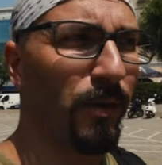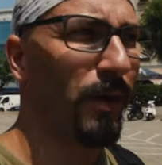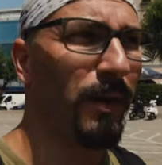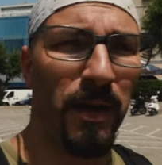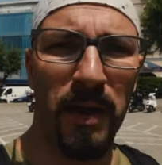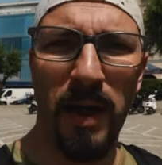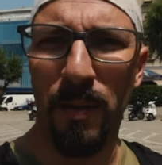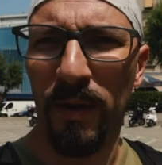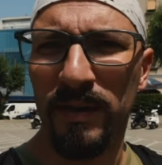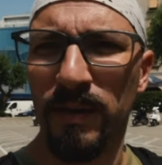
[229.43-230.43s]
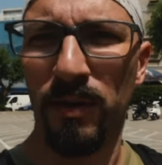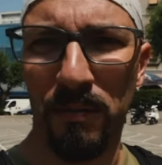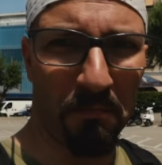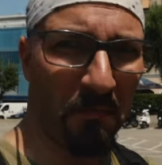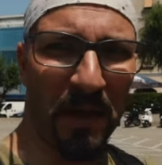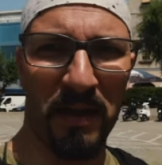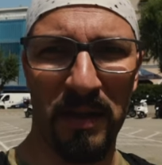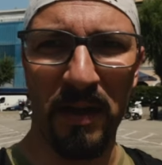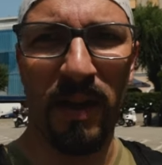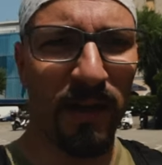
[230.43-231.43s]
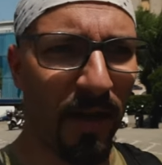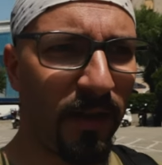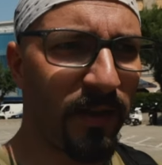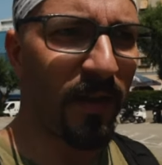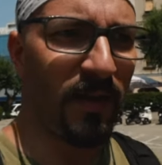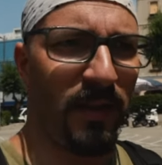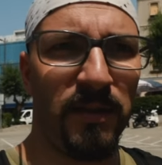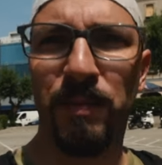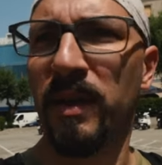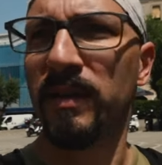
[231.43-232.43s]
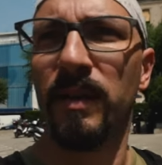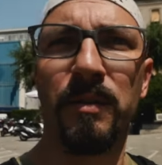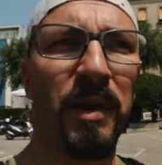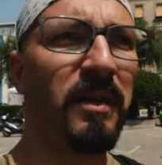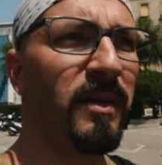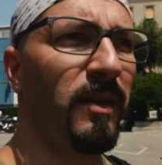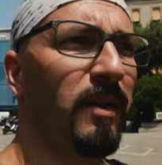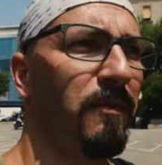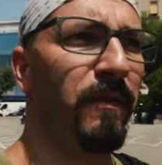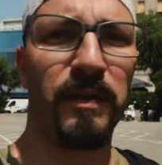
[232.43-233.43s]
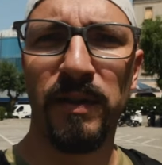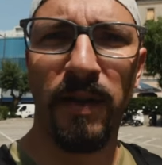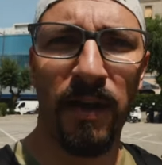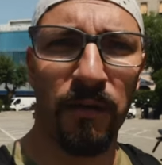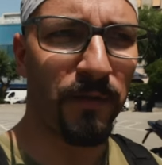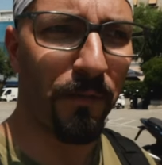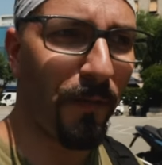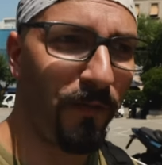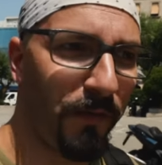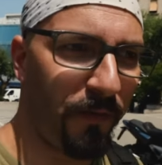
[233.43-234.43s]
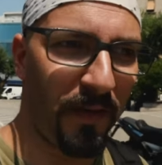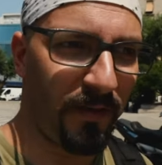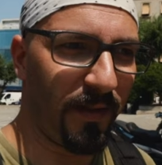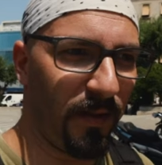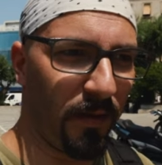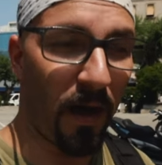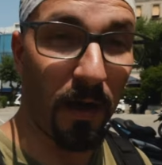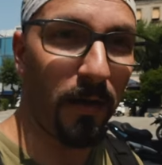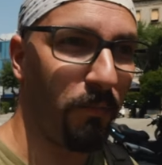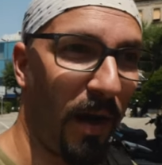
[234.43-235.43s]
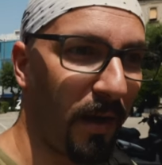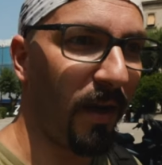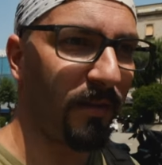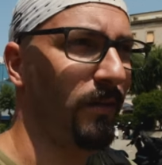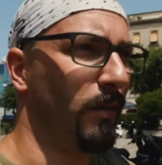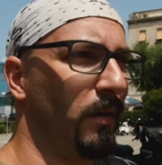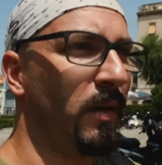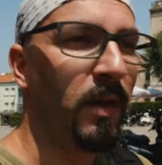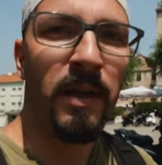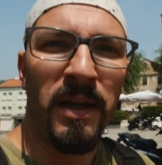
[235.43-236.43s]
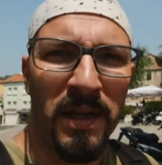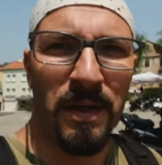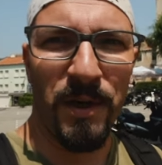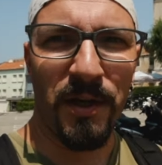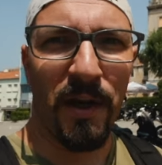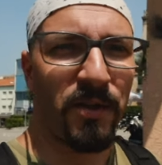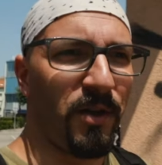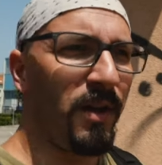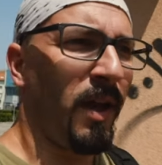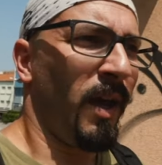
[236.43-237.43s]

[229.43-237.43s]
or an embassy or anything like that, it's because they're basically the first line of defense here against the immigration.